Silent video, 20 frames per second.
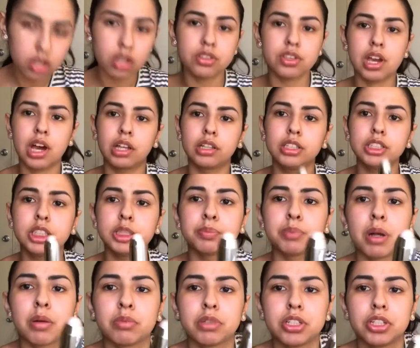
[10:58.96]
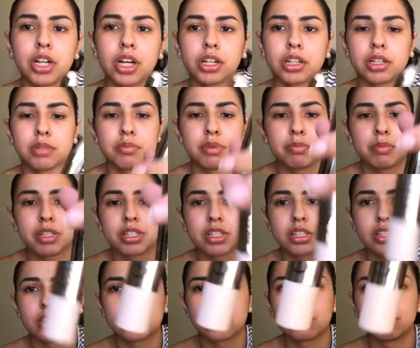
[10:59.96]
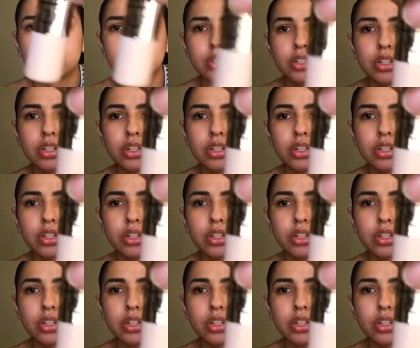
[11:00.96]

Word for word: Yeah, this is probably not going to be my skin tone.